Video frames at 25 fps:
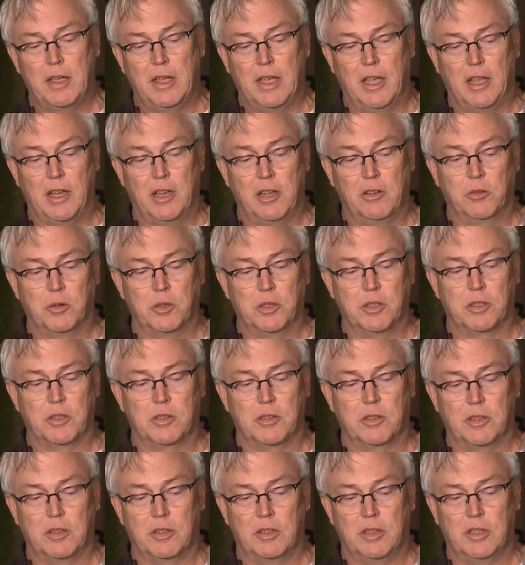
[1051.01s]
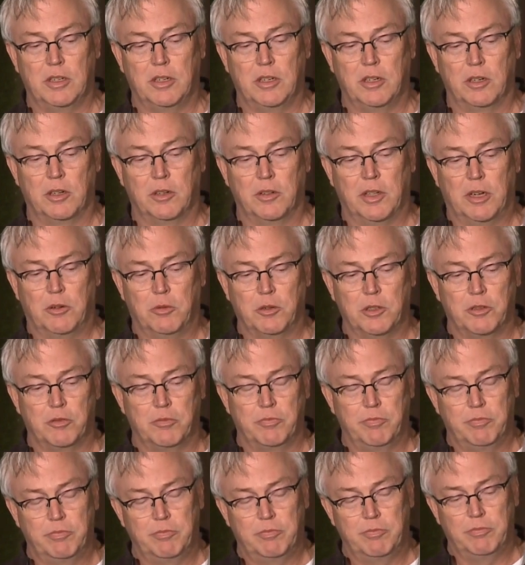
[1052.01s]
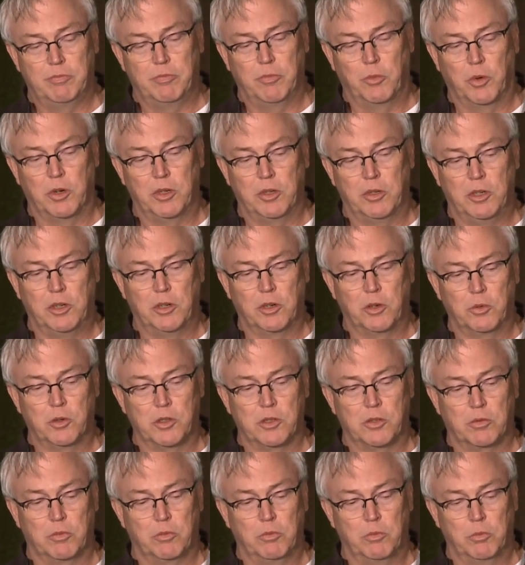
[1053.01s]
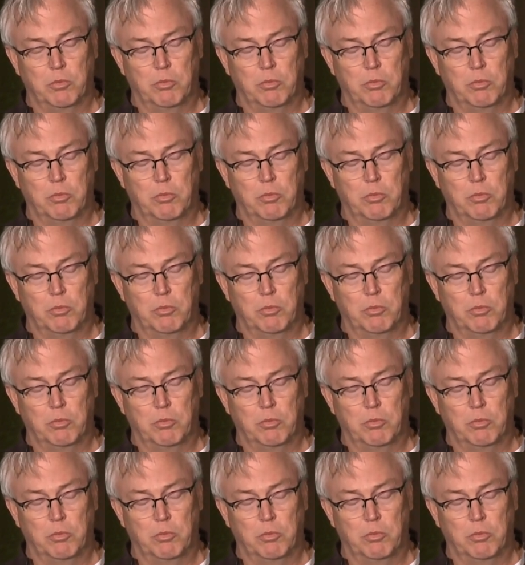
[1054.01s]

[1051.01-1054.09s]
And it was, that was what Deere was